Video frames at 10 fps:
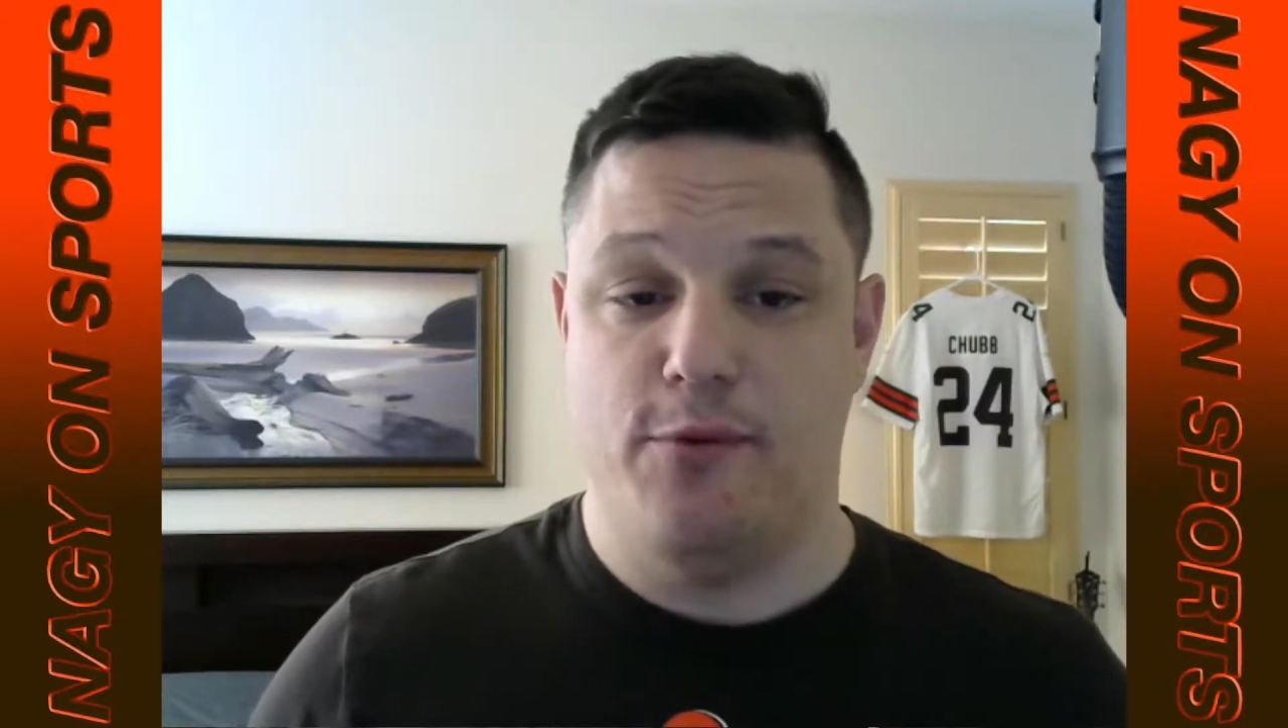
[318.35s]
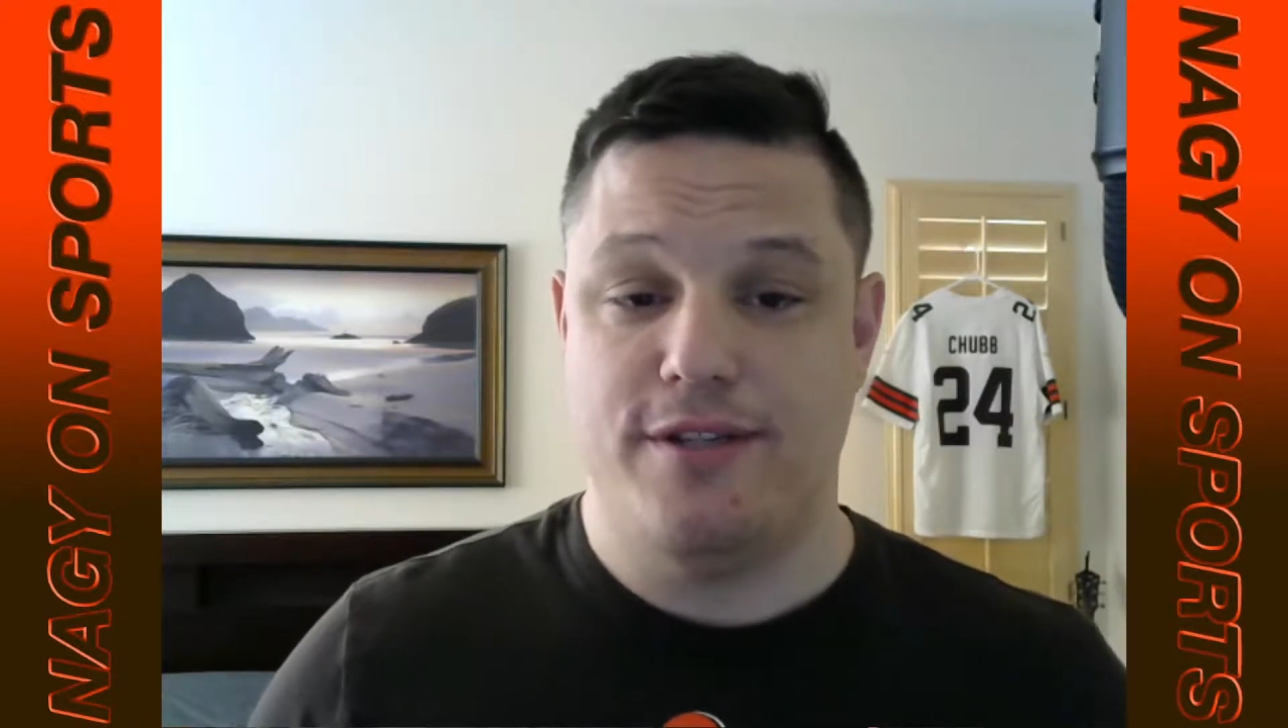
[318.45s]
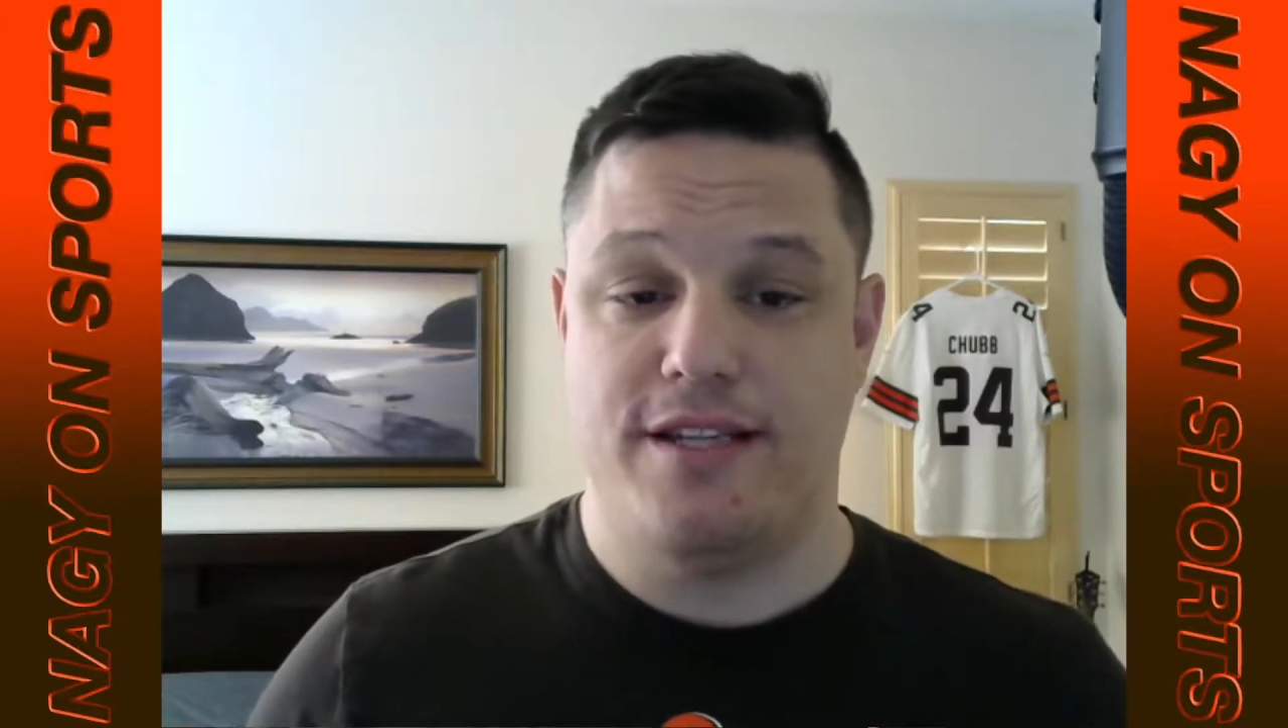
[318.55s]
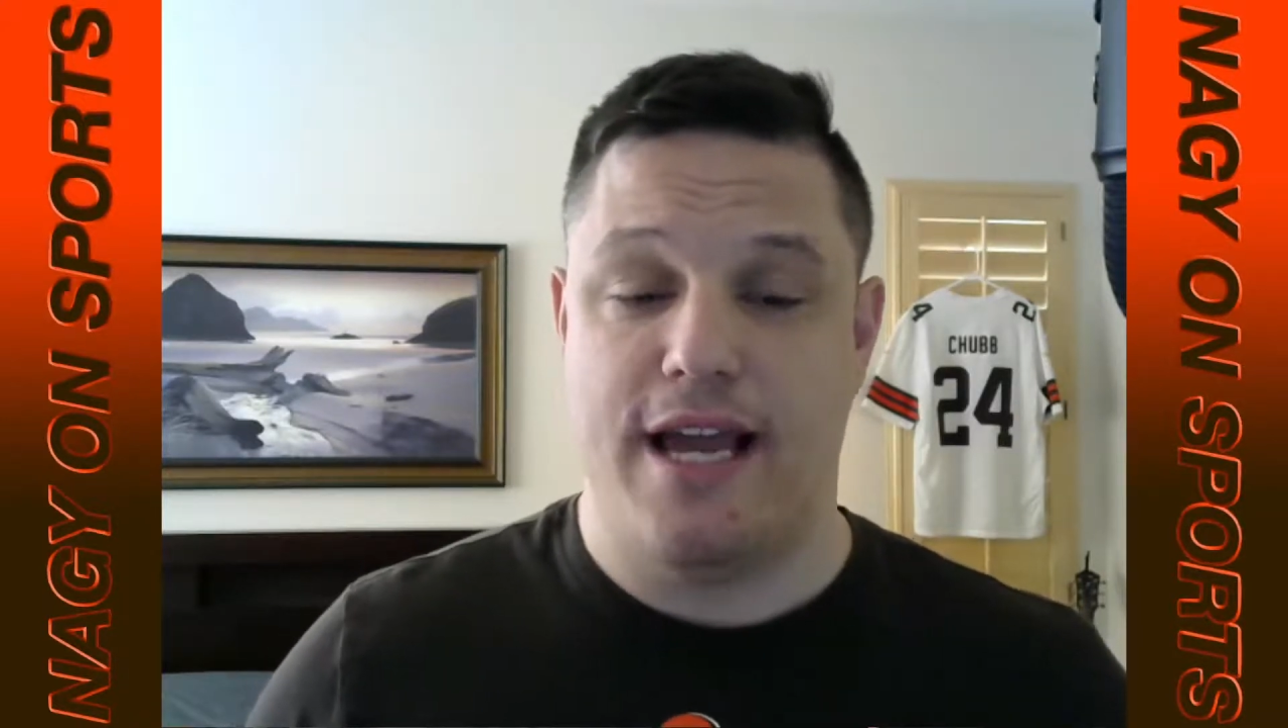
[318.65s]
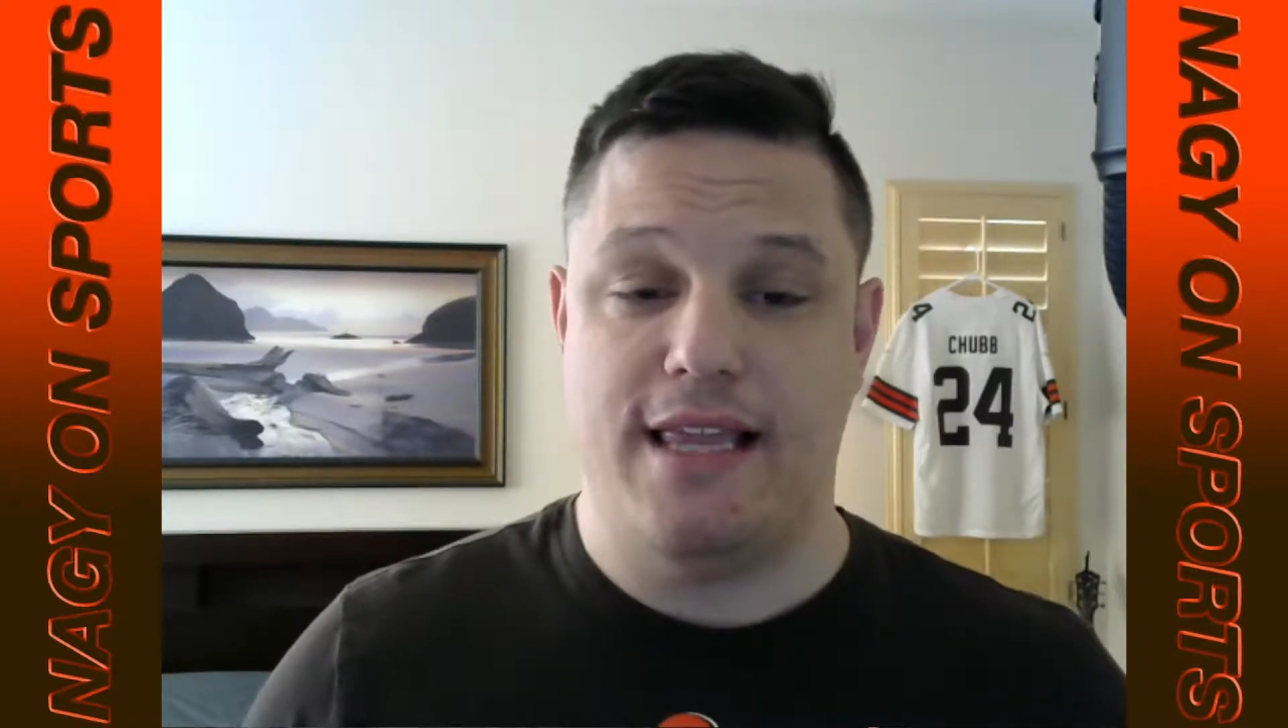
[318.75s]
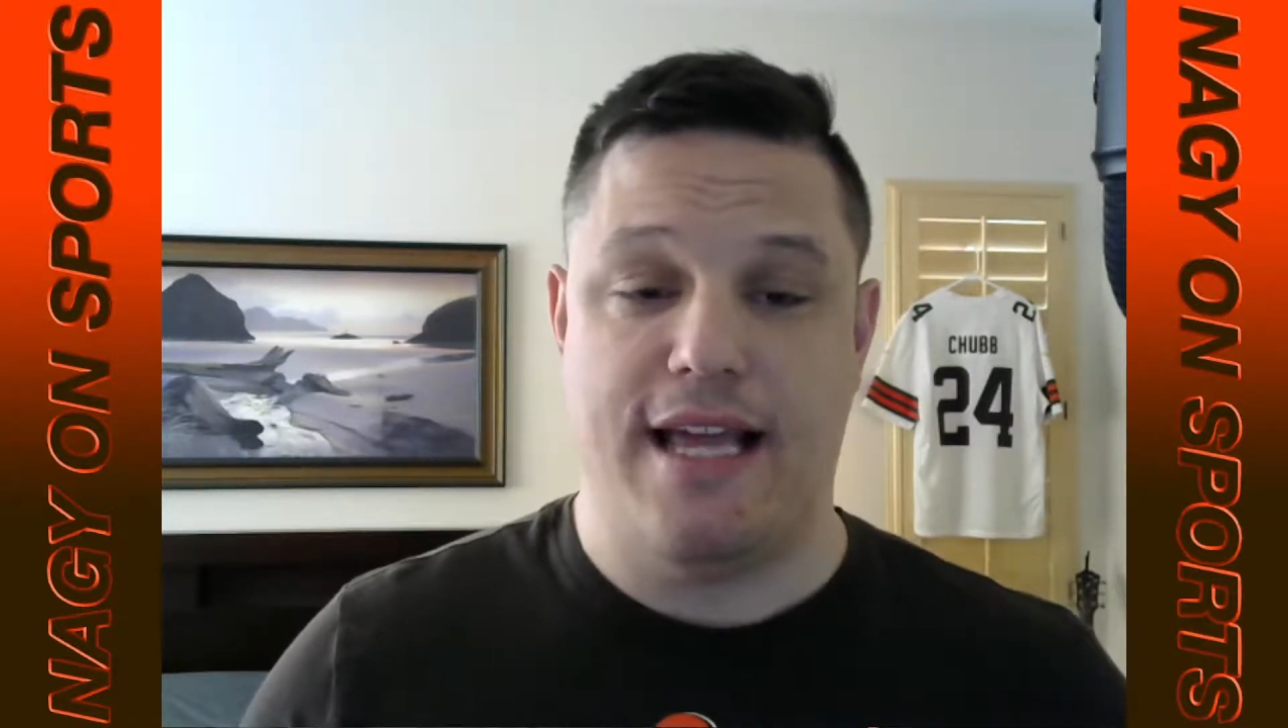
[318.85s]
was tight